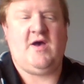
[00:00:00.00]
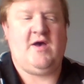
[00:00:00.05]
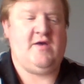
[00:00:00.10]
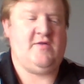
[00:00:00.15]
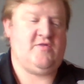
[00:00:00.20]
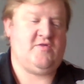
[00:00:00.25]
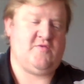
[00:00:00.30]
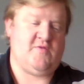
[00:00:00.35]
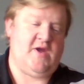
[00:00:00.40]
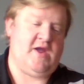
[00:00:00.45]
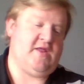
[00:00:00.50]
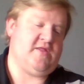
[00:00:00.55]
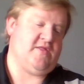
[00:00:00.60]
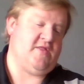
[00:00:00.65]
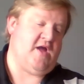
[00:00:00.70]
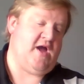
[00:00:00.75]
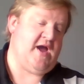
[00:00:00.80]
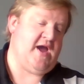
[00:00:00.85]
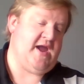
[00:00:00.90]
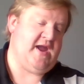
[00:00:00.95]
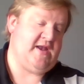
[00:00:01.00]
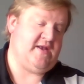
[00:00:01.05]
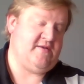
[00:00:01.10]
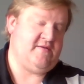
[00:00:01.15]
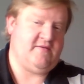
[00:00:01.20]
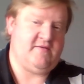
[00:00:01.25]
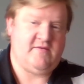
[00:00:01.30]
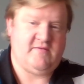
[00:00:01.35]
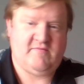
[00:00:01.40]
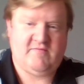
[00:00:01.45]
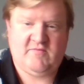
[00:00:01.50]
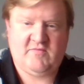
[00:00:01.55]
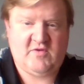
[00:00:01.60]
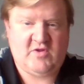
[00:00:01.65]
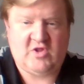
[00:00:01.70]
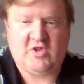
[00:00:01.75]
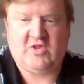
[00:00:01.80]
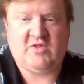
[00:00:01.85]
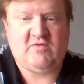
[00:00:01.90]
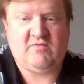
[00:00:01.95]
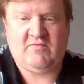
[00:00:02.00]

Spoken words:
strength 9, just